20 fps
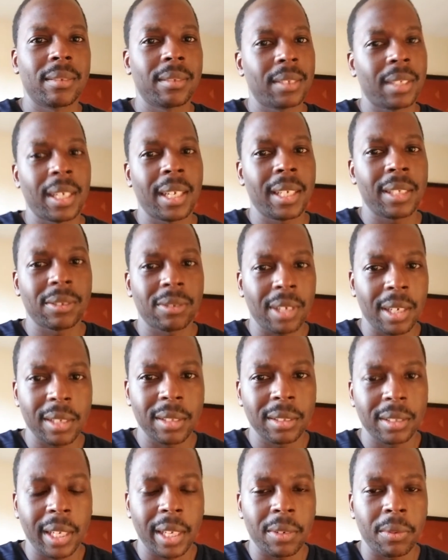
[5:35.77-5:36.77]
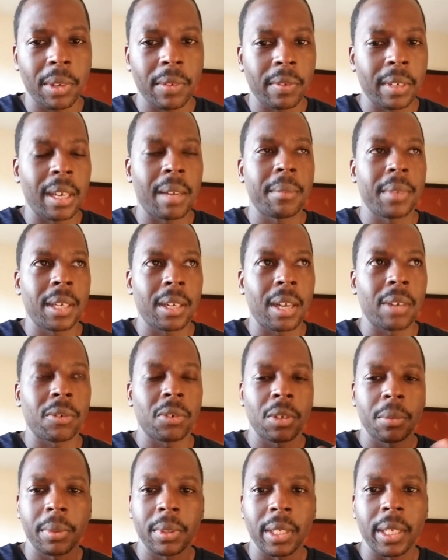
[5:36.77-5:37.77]
I ain't trying to take away from that. I mean, I
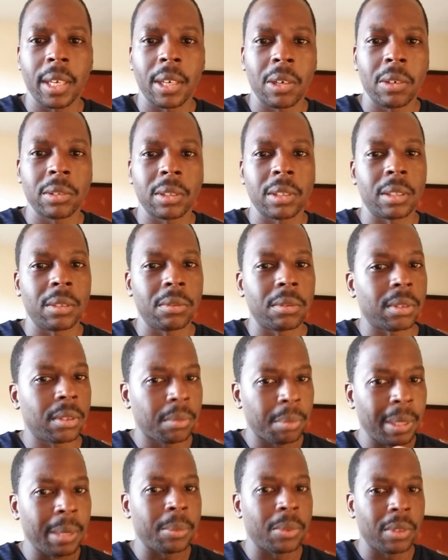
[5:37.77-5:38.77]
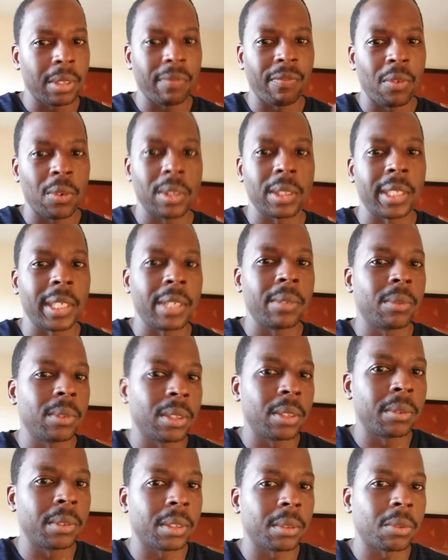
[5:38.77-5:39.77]
grew up in the ghettos of Houston, and people at 14 were
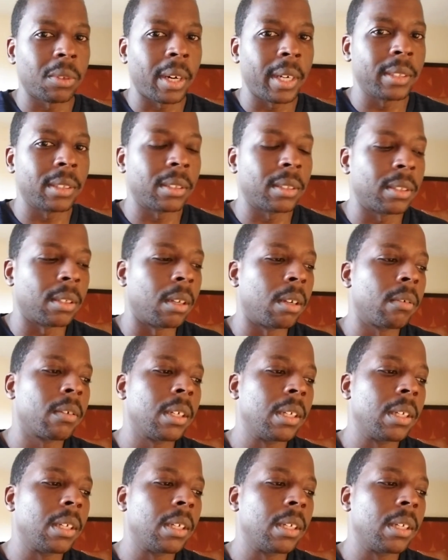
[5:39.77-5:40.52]
doing some crazy stuff.